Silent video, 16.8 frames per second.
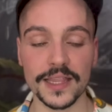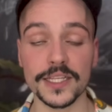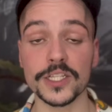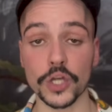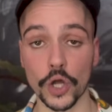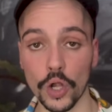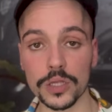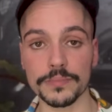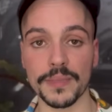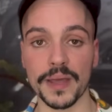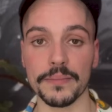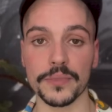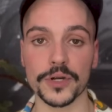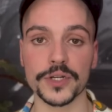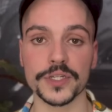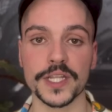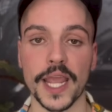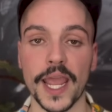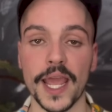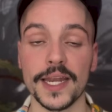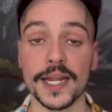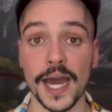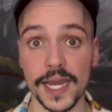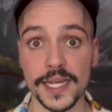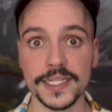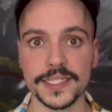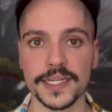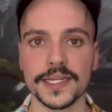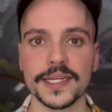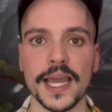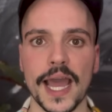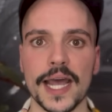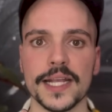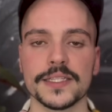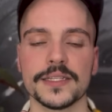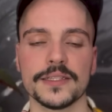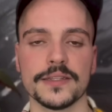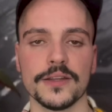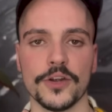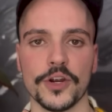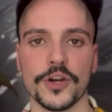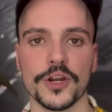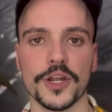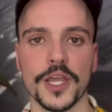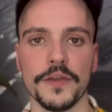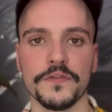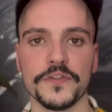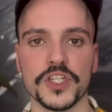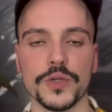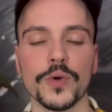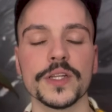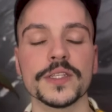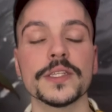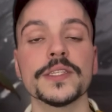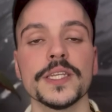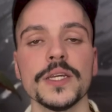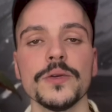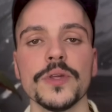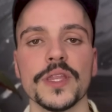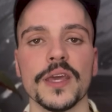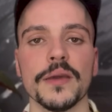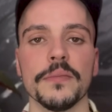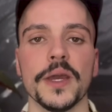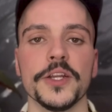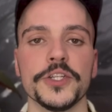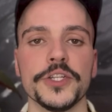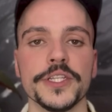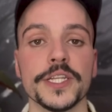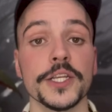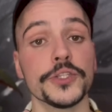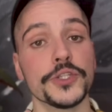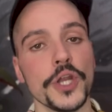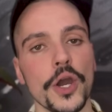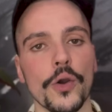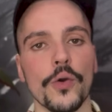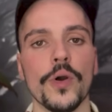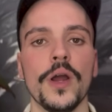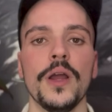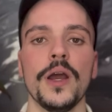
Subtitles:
cult members, and Isaac asks her if she wants to sing with him, and she says no.